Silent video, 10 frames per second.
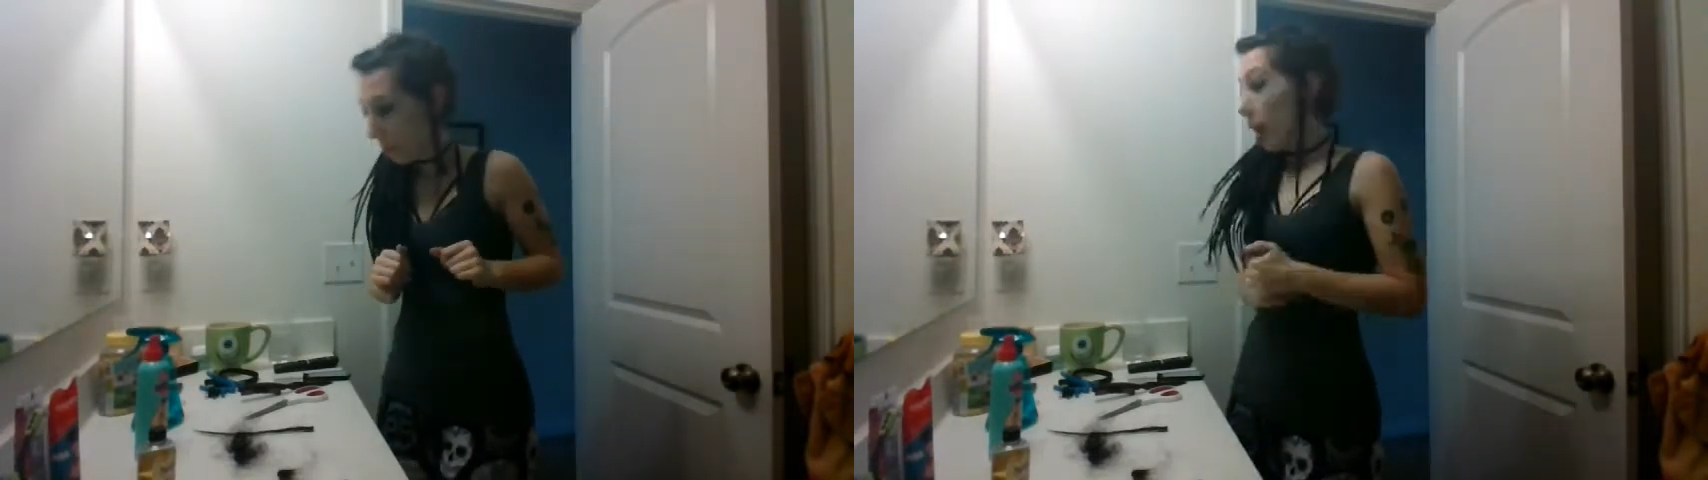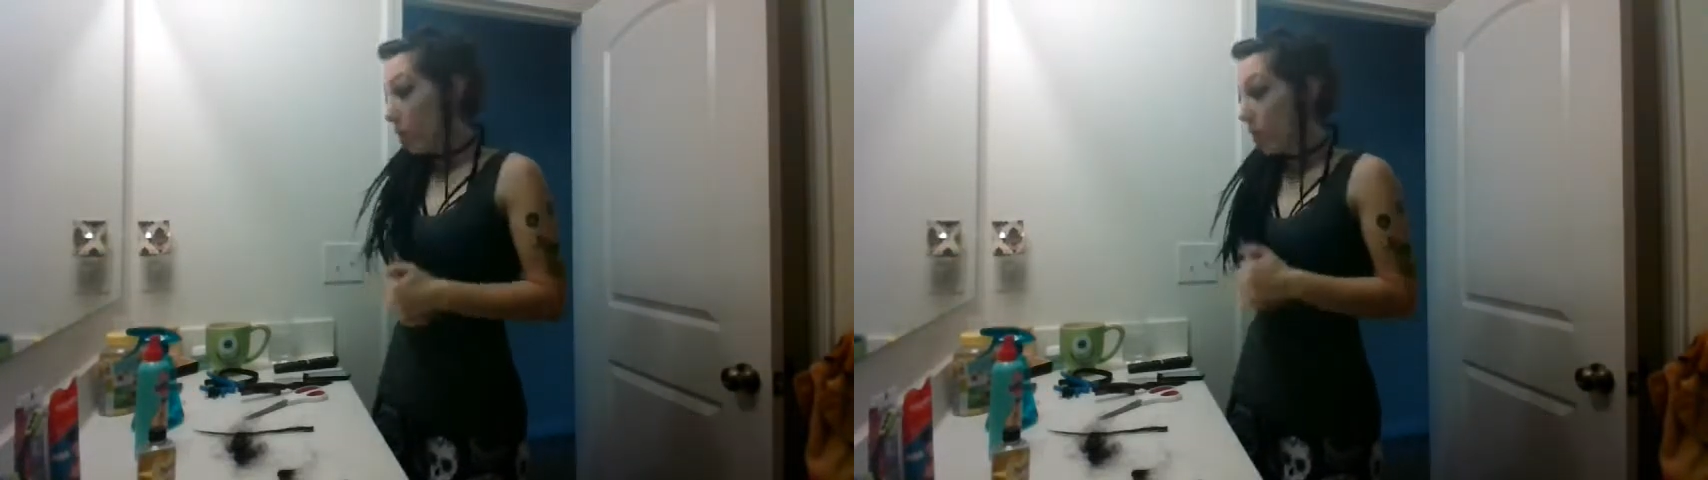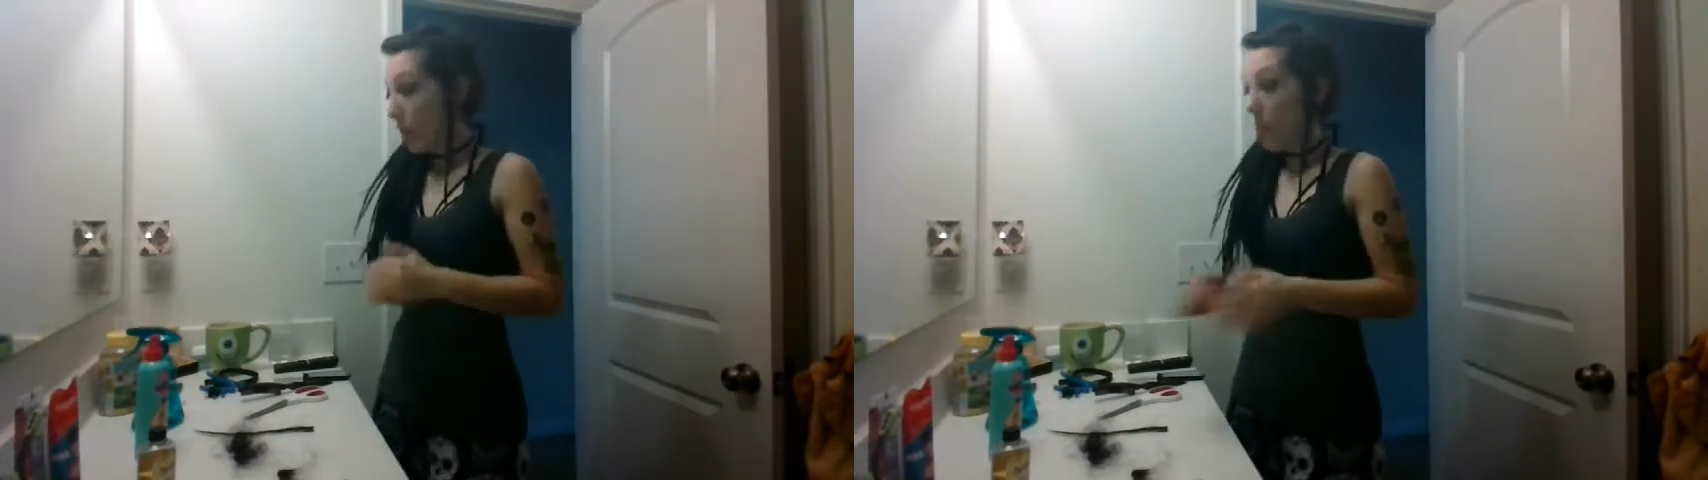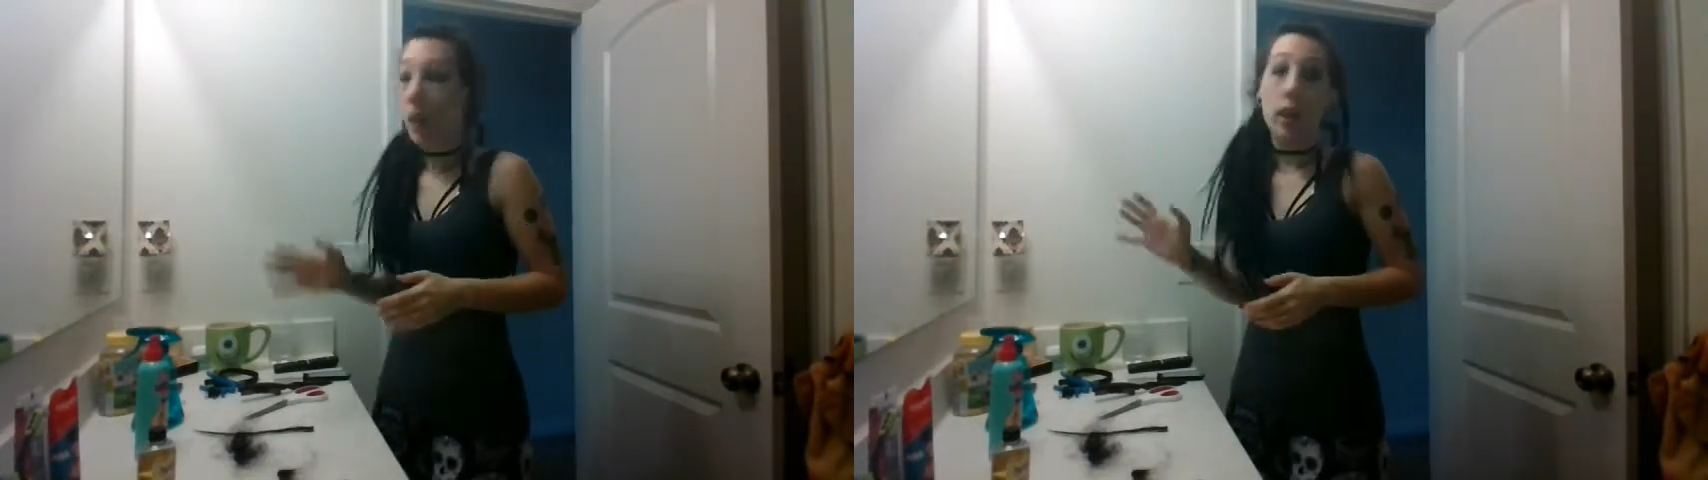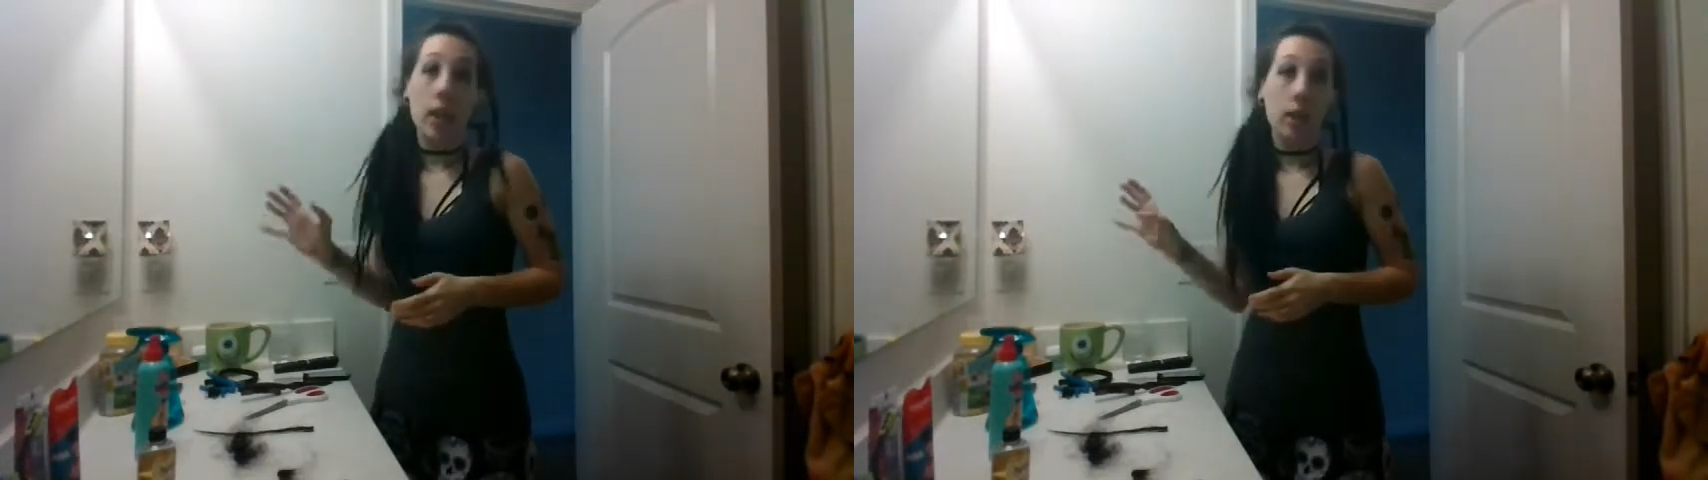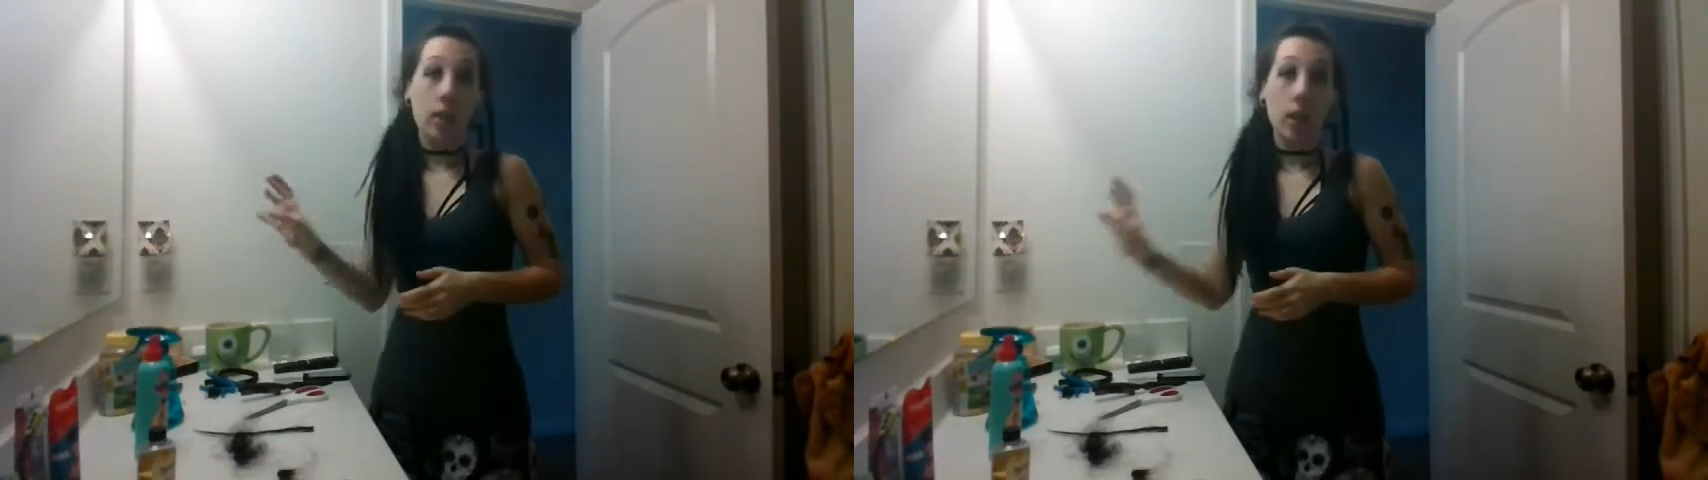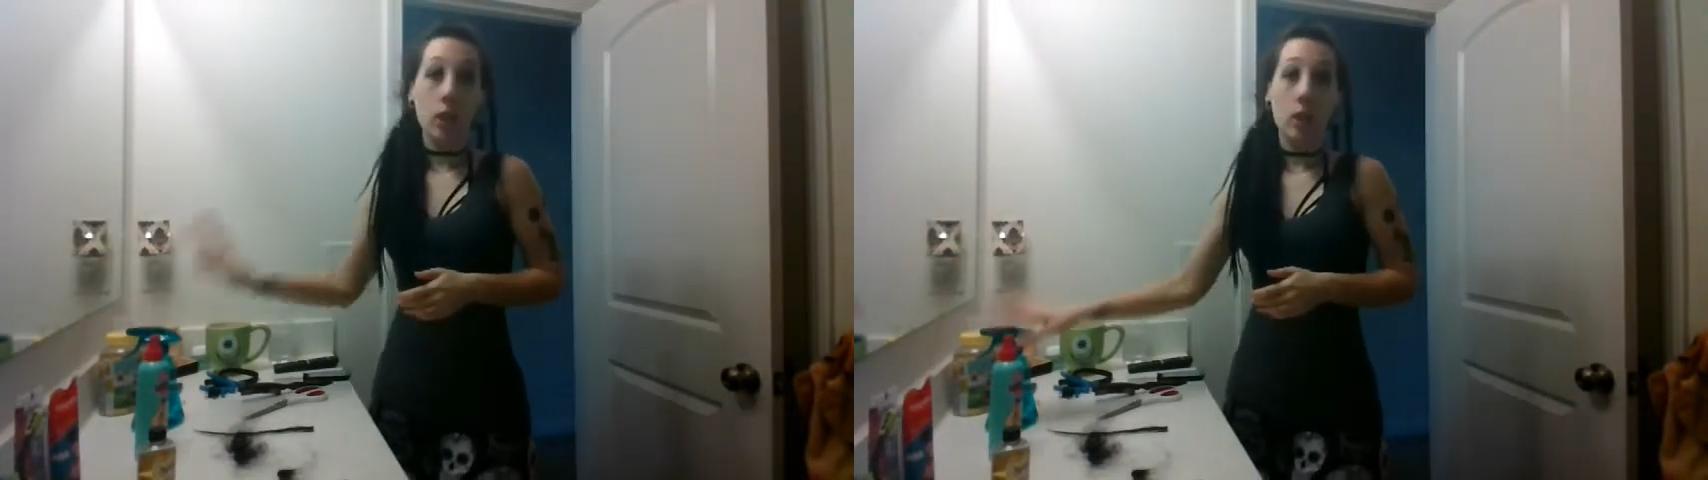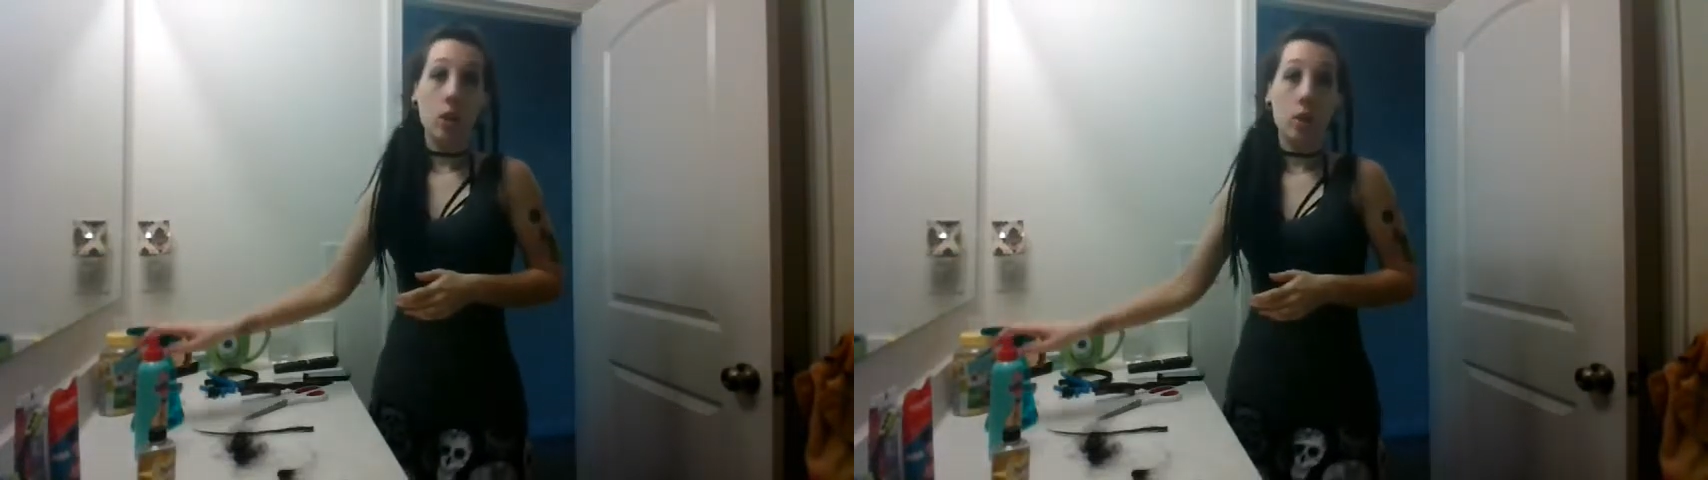I do see why they tell
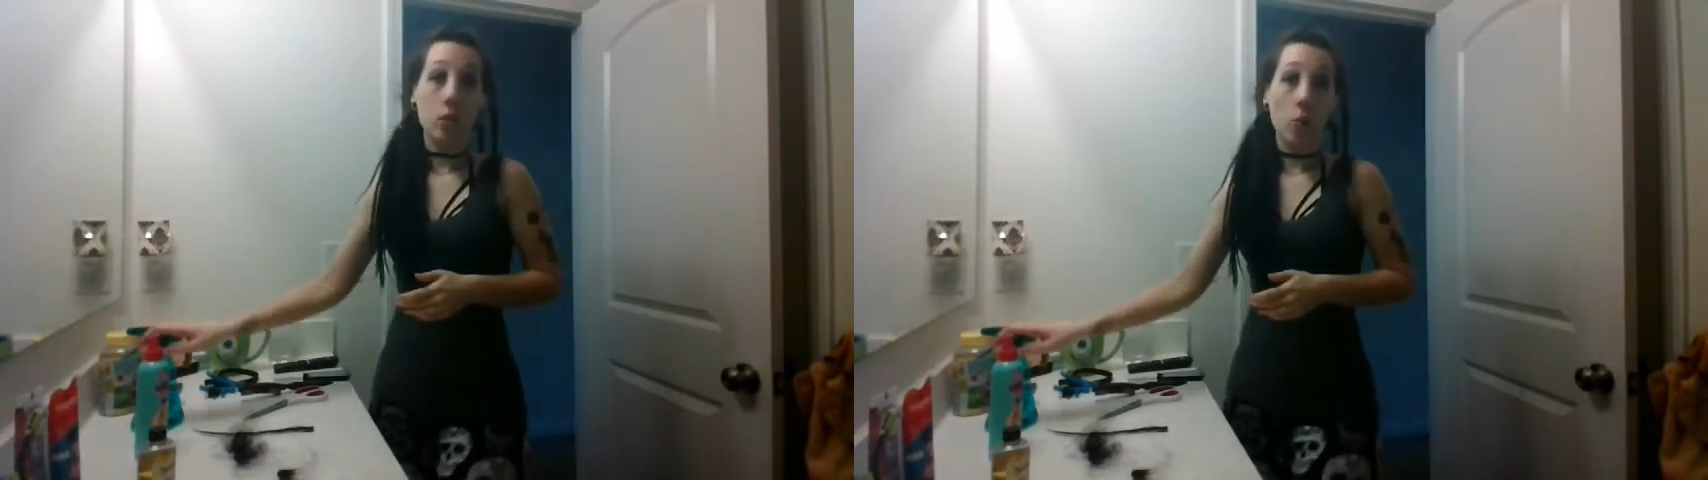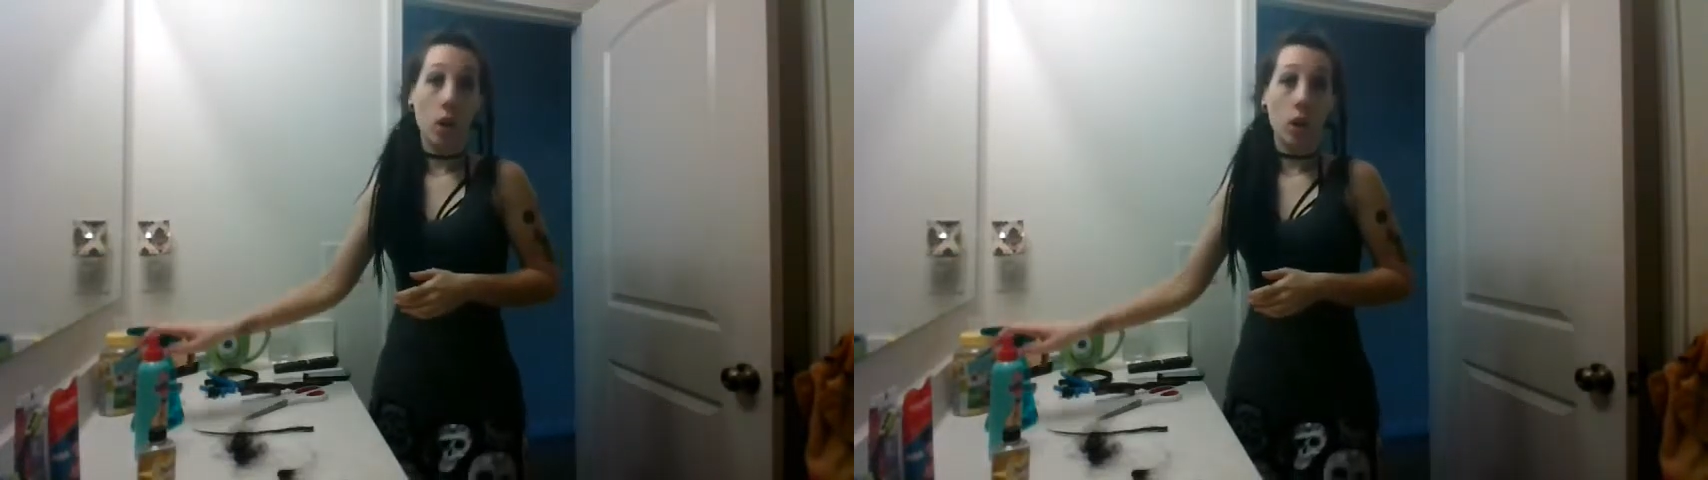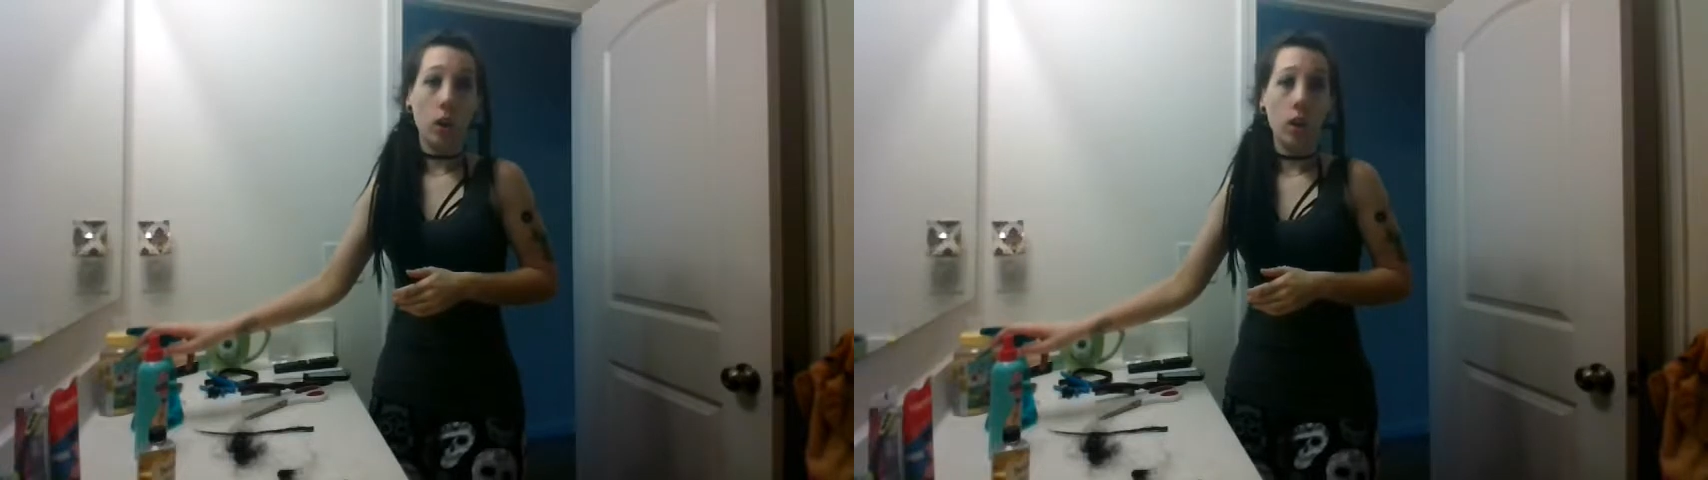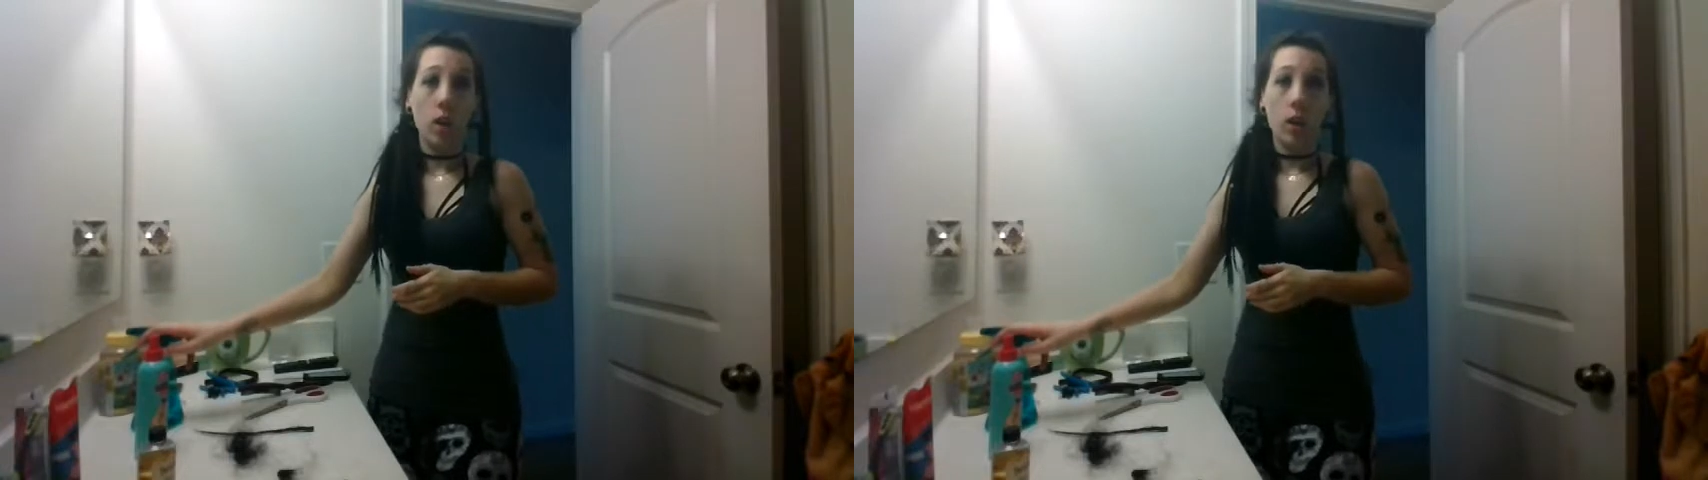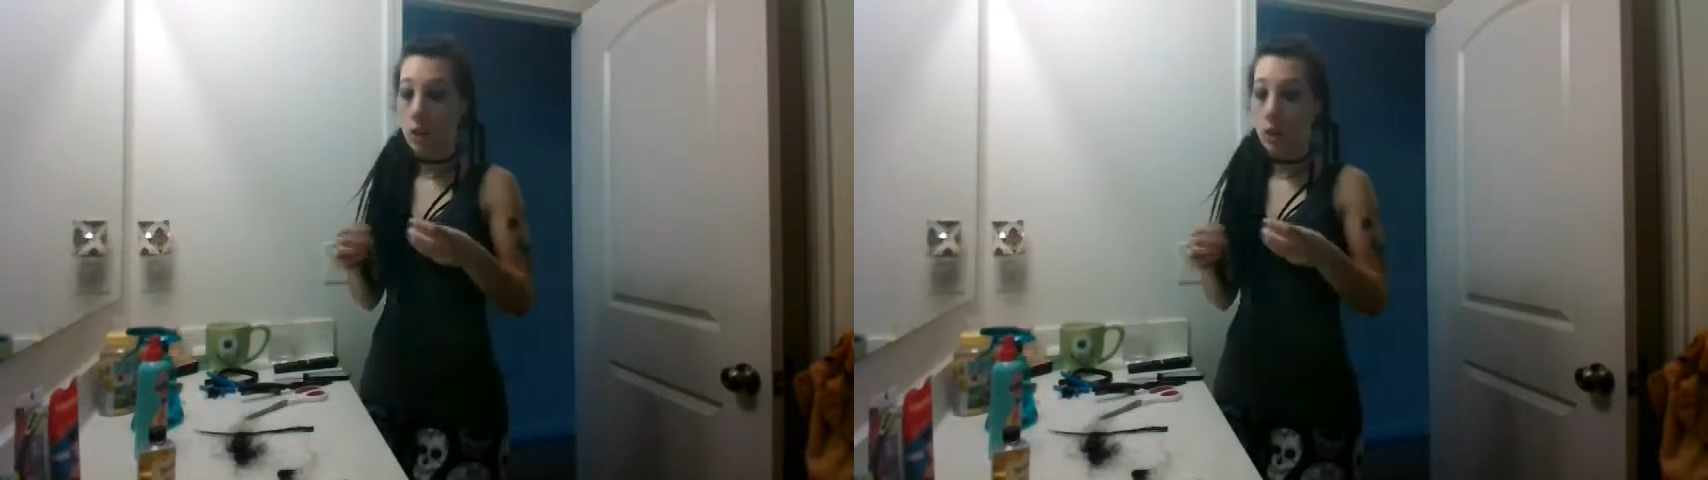you to use water.